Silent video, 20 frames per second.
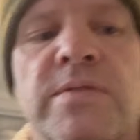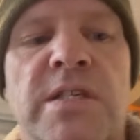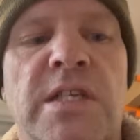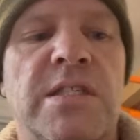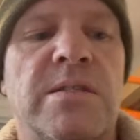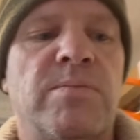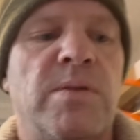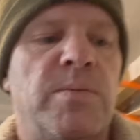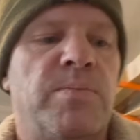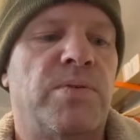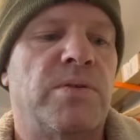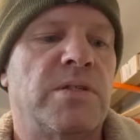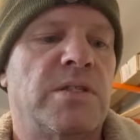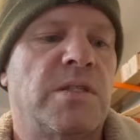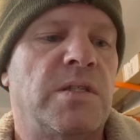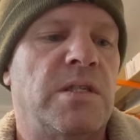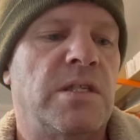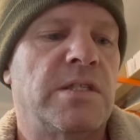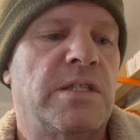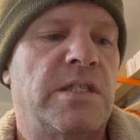says my
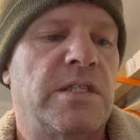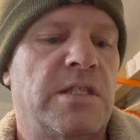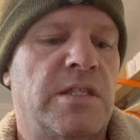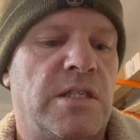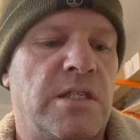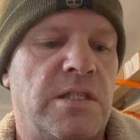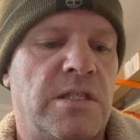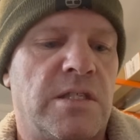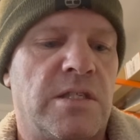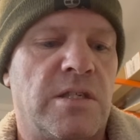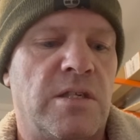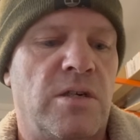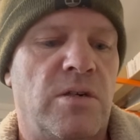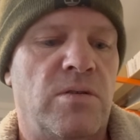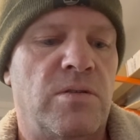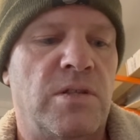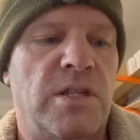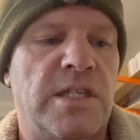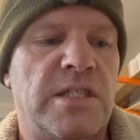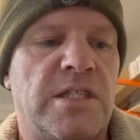personal assistant.
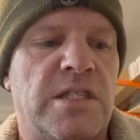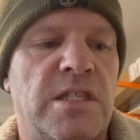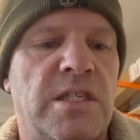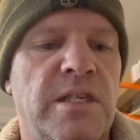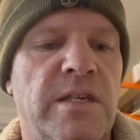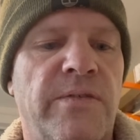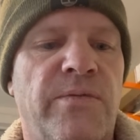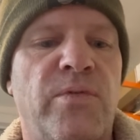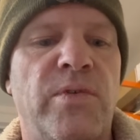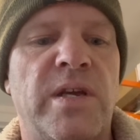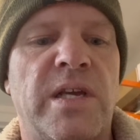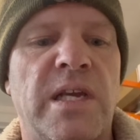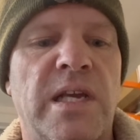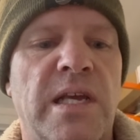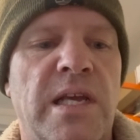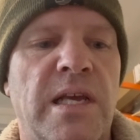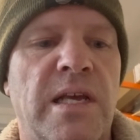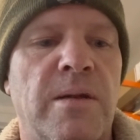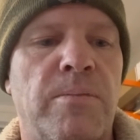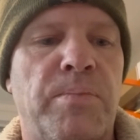So let's see if we
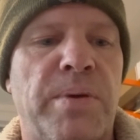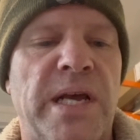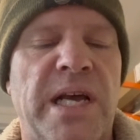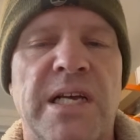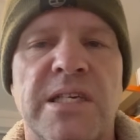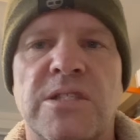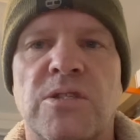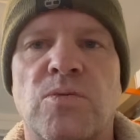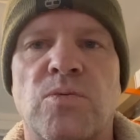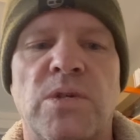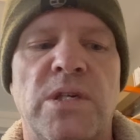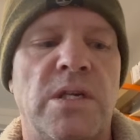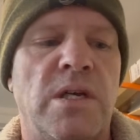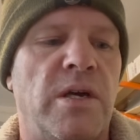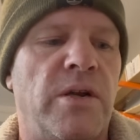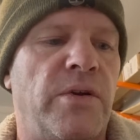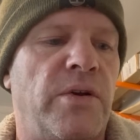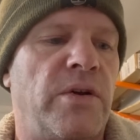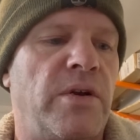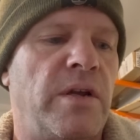can get past
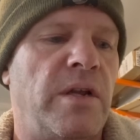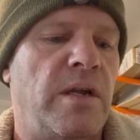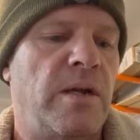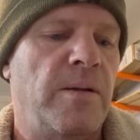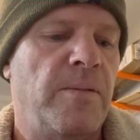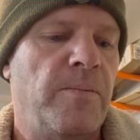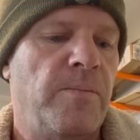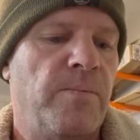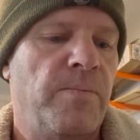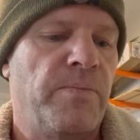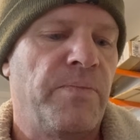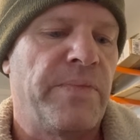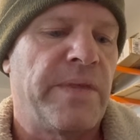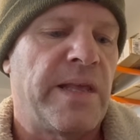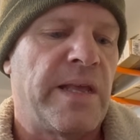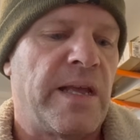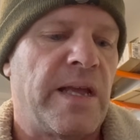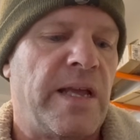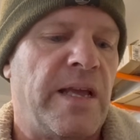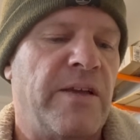300.
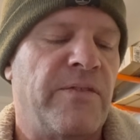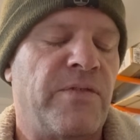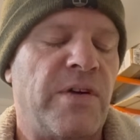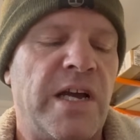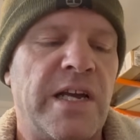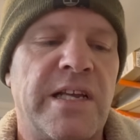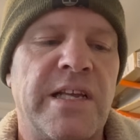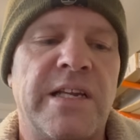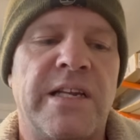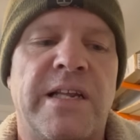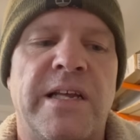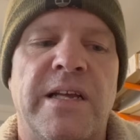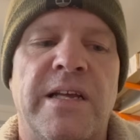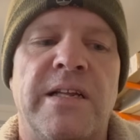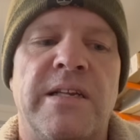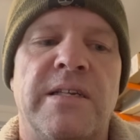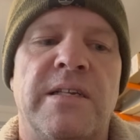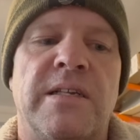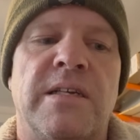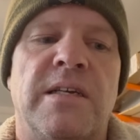If I could
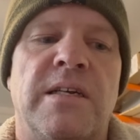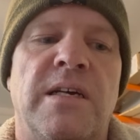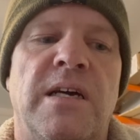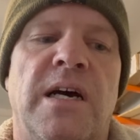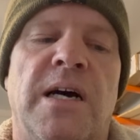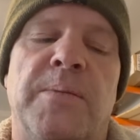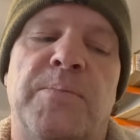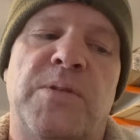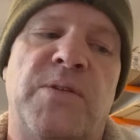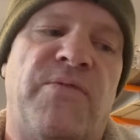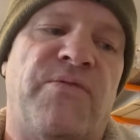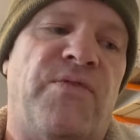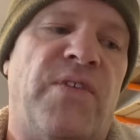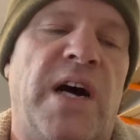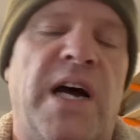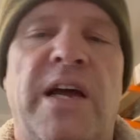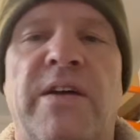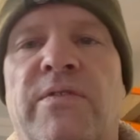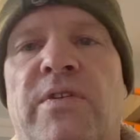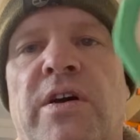get up to
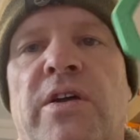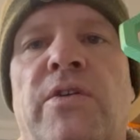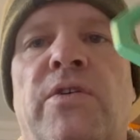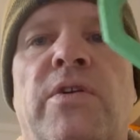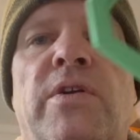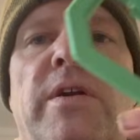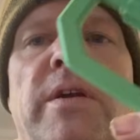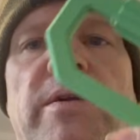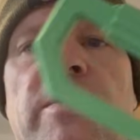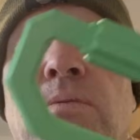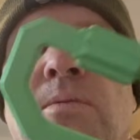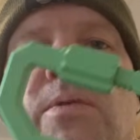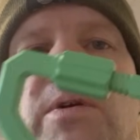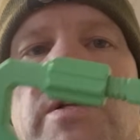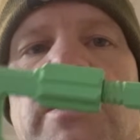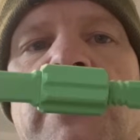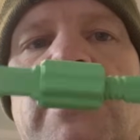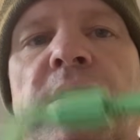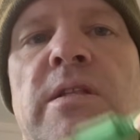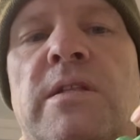500
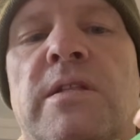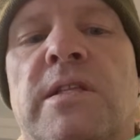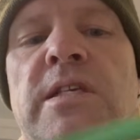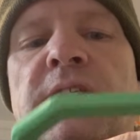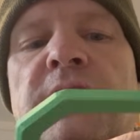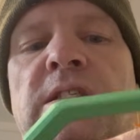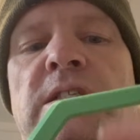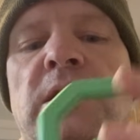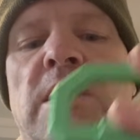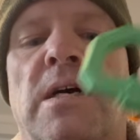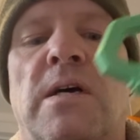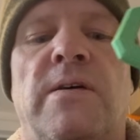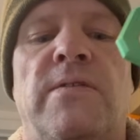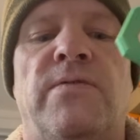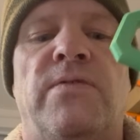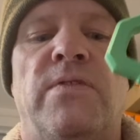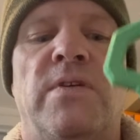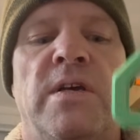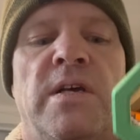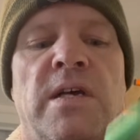with this
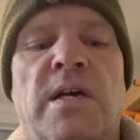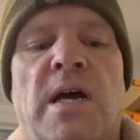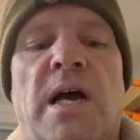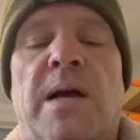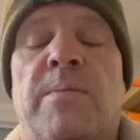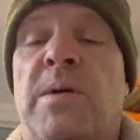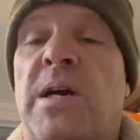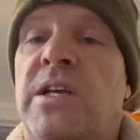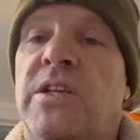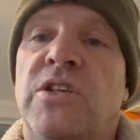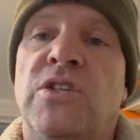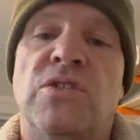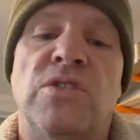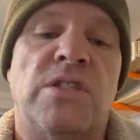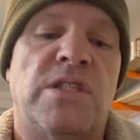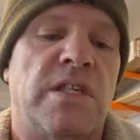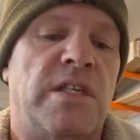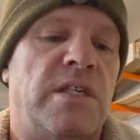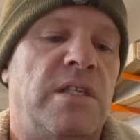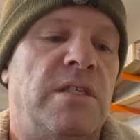stuff, I might
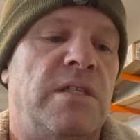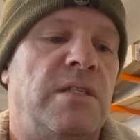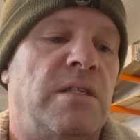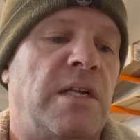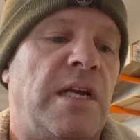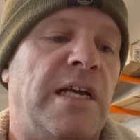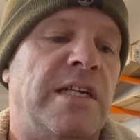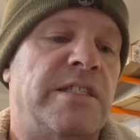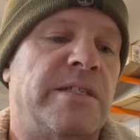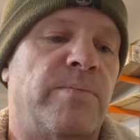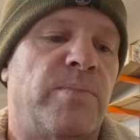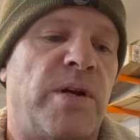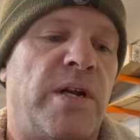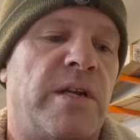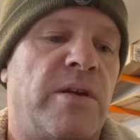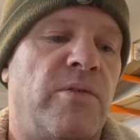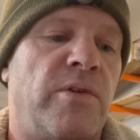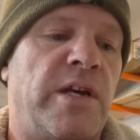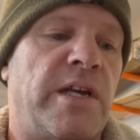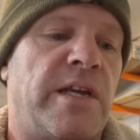use it as a
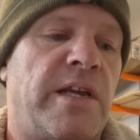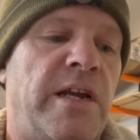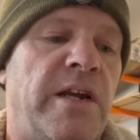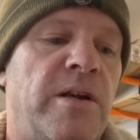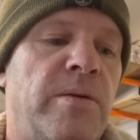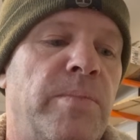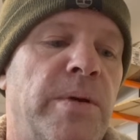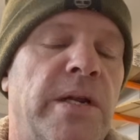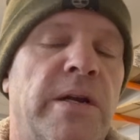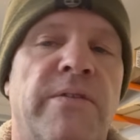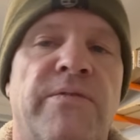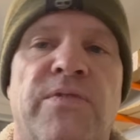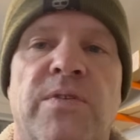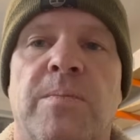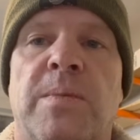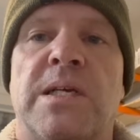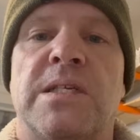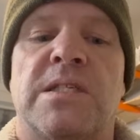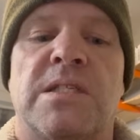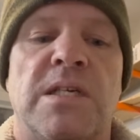breakaway carabiner for
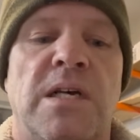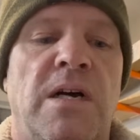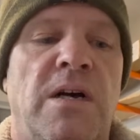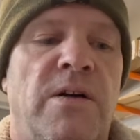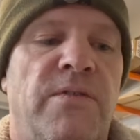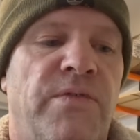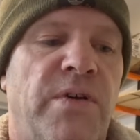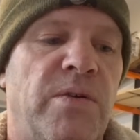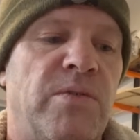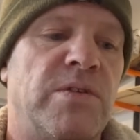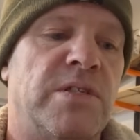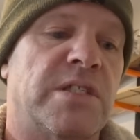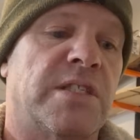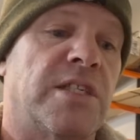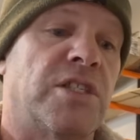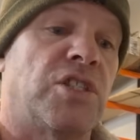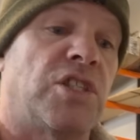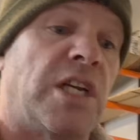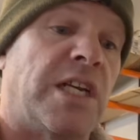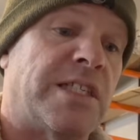myself. I wouldn't
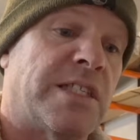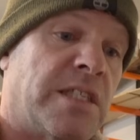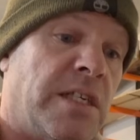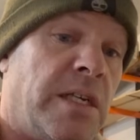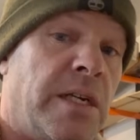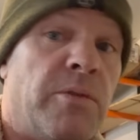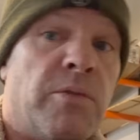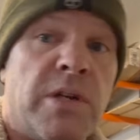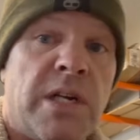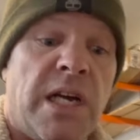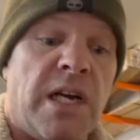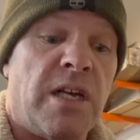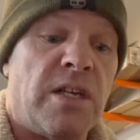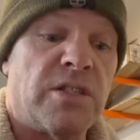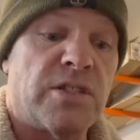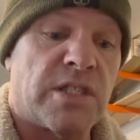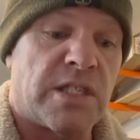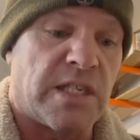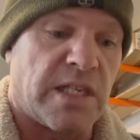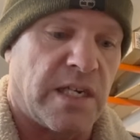suggest anyone
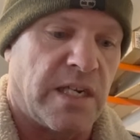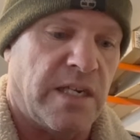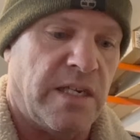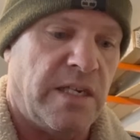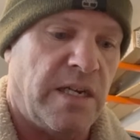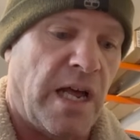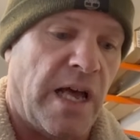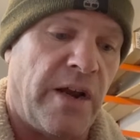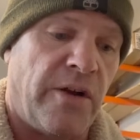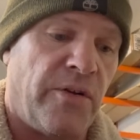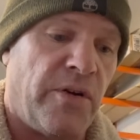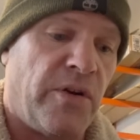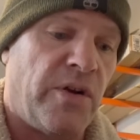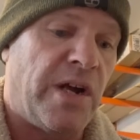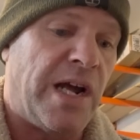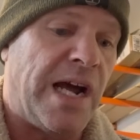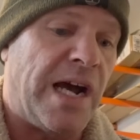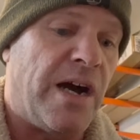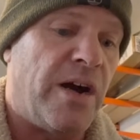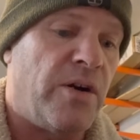else did it. I don't know
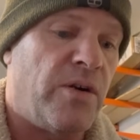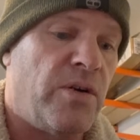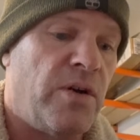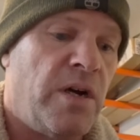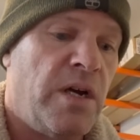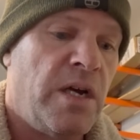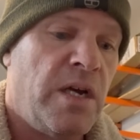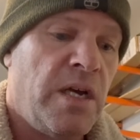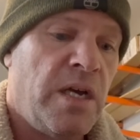how